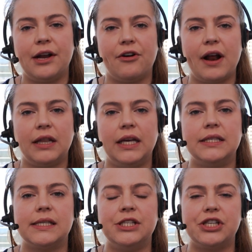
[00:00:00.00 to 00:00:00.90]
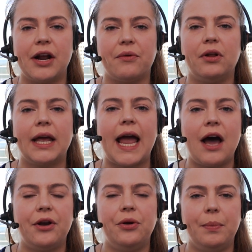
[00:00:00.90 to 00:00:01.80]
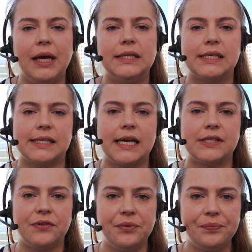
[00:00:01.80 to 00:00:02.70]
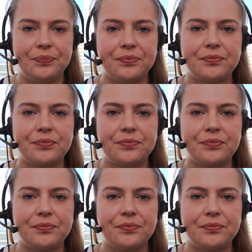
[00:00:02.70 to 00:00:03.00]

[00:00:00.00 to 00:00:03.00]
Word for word: internet leads in general? Like, how do you be successful?